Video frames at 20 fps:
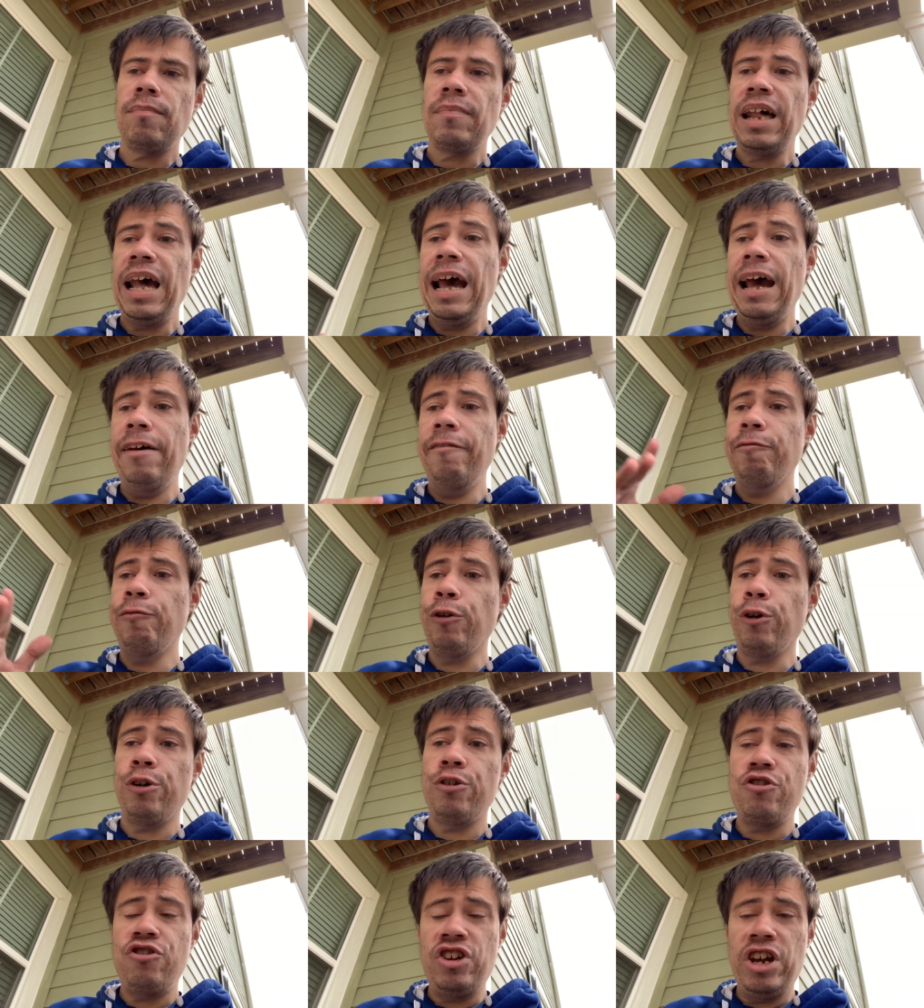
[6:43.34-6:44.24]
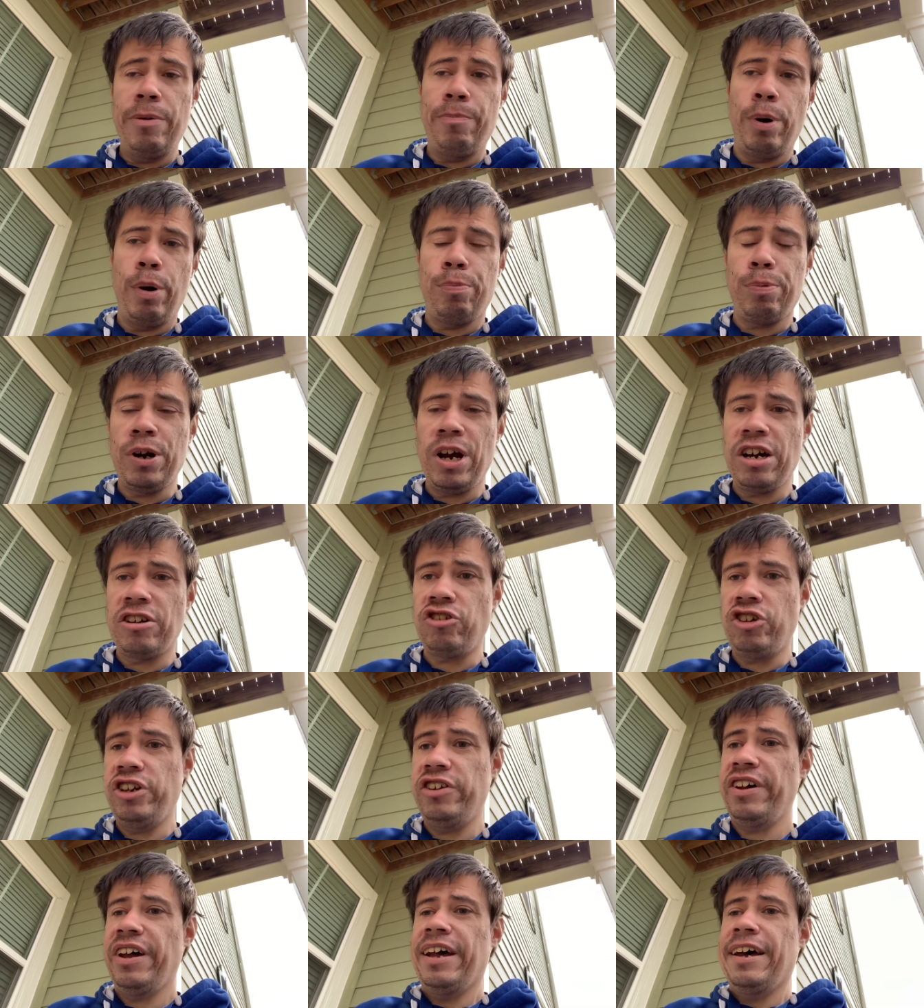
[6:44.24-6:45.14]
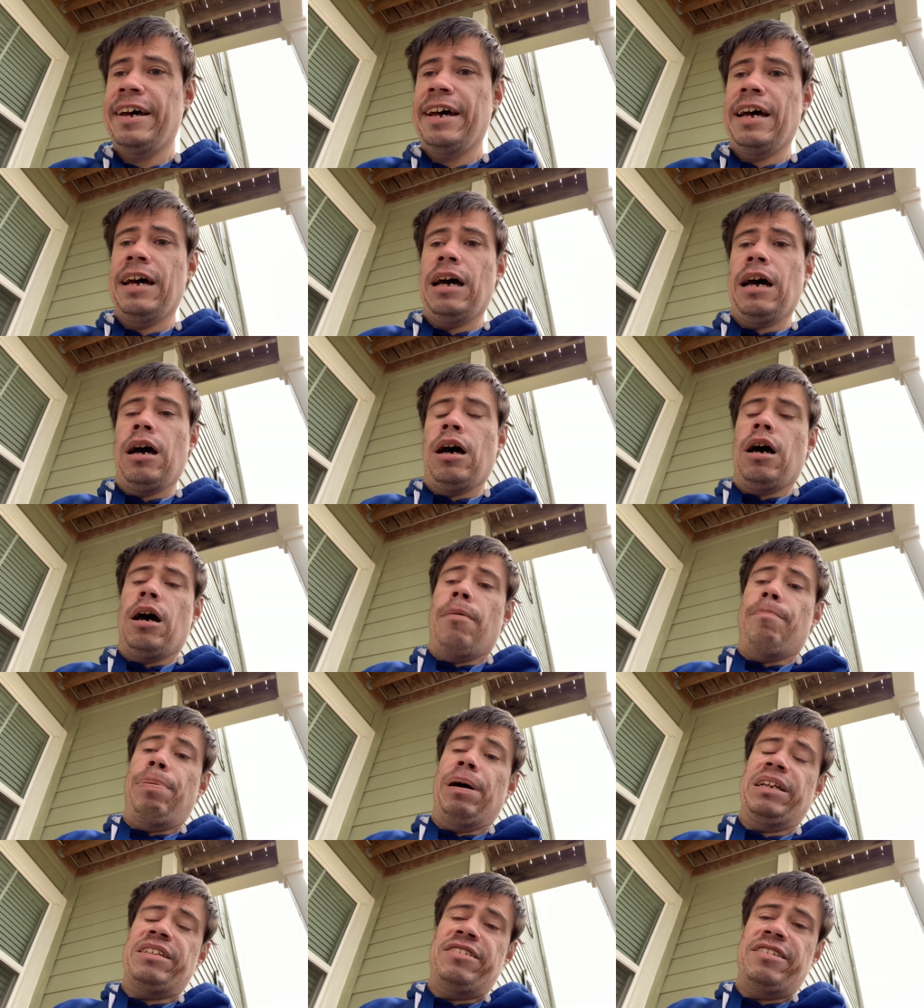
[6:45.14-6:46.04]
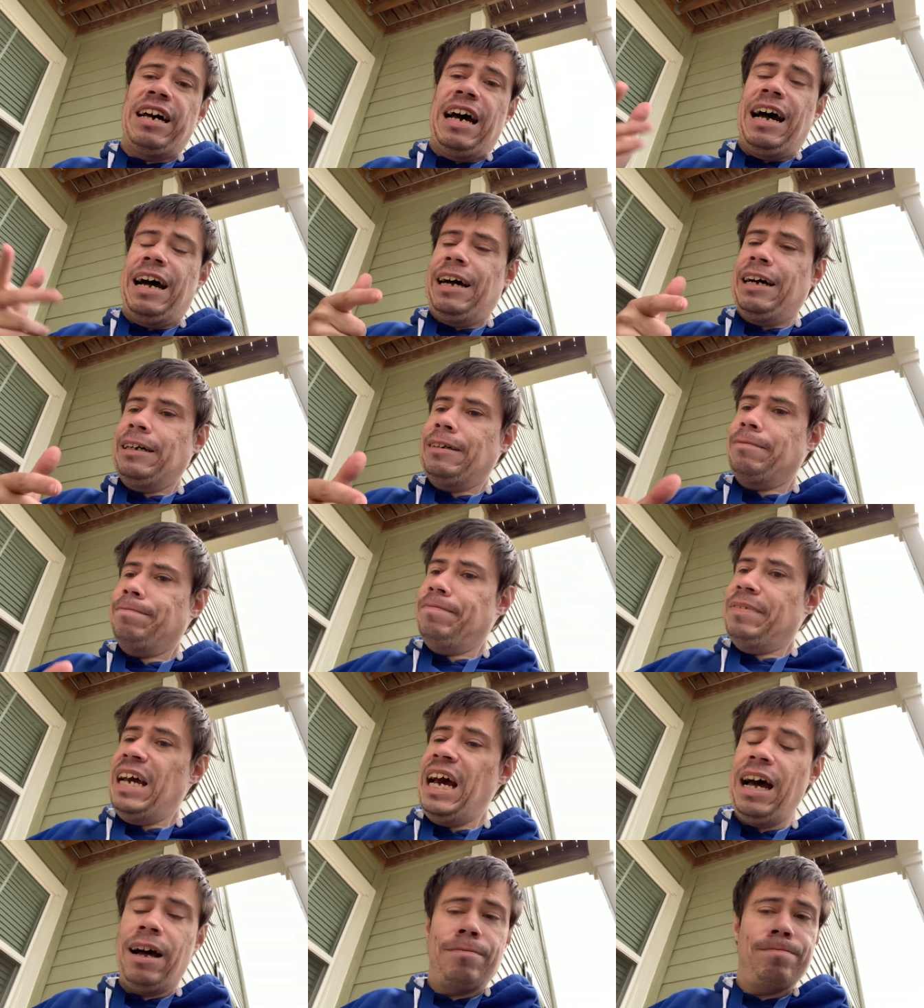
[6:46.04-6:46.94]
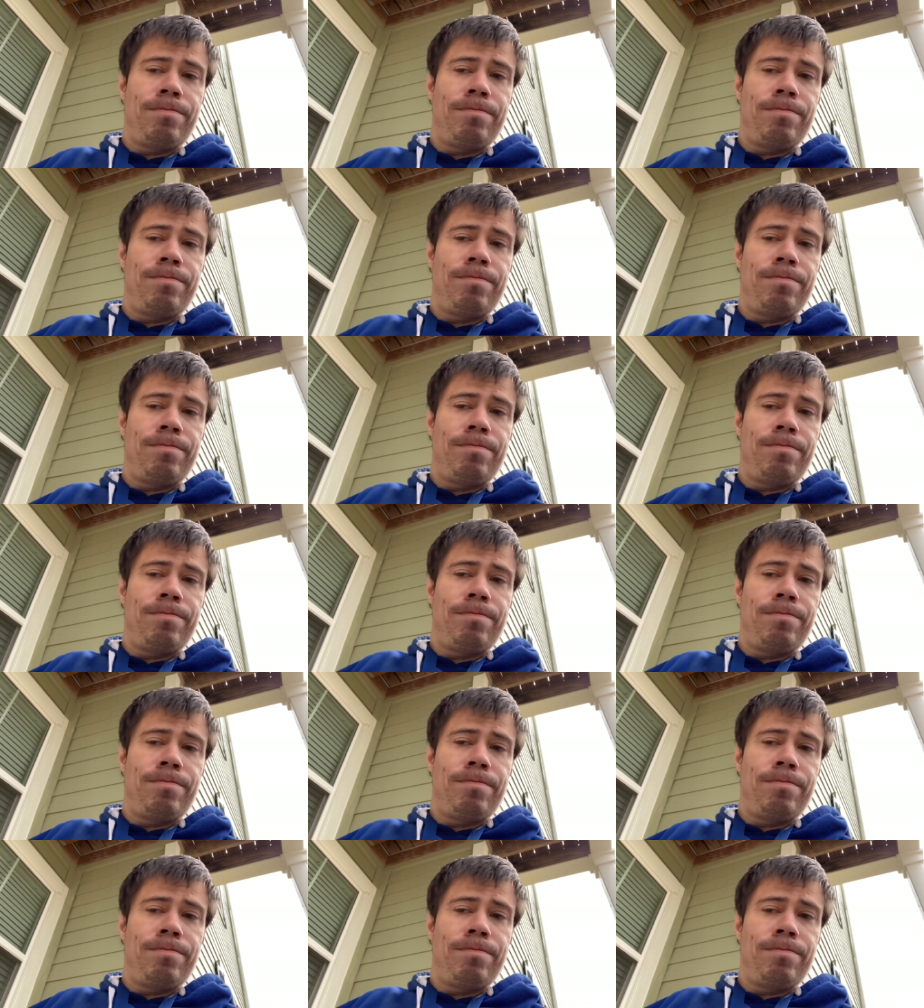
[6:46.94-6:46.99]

and for JMO Productions. But uh, yeah,